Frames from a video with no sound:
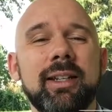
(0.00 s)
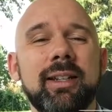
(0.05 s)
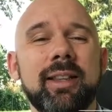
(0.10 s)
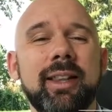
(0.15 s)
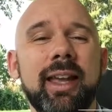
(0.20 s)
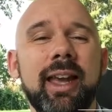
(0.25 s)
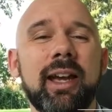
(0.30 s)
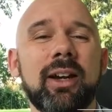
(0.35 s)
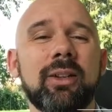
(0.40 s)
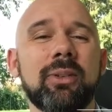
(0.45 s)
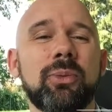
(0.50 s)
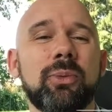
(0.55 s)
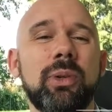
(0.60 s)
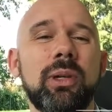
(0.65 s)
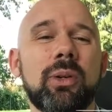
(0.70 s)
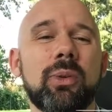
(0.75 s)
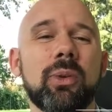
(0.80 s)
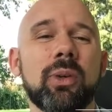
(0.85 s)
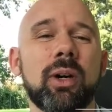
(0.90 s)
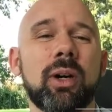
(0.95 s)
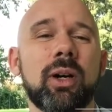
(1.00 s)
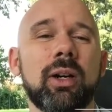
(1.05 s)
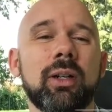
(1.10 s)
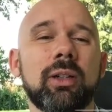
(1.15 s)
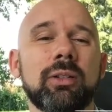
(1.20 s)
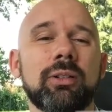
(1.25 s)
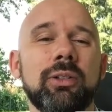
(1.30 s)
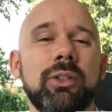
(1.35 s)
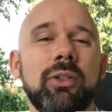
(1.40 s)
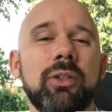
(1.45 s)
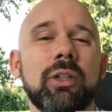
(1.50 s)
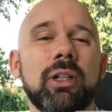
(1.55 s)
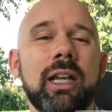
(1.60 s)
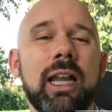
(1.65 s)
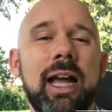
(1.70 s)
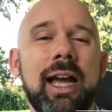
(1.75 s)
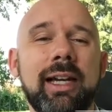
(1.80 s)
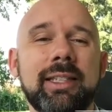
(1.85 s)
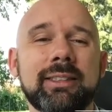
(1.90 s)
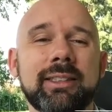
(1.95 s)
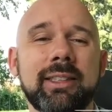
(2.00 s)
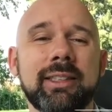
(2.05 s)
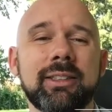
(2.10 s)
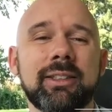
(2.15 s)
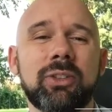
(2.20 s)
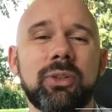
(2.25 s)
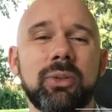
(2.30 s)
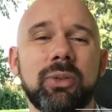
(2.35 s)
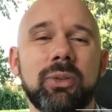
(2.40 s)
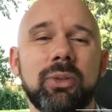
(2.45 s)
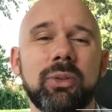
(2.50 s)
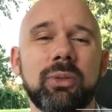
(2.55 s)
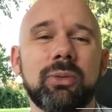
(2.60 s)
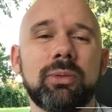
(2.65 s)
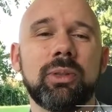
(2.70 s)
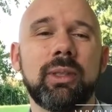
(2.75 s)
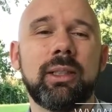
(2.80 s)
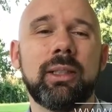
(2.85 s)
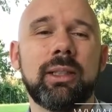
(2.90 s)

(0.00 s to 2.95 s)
that we were utilizing to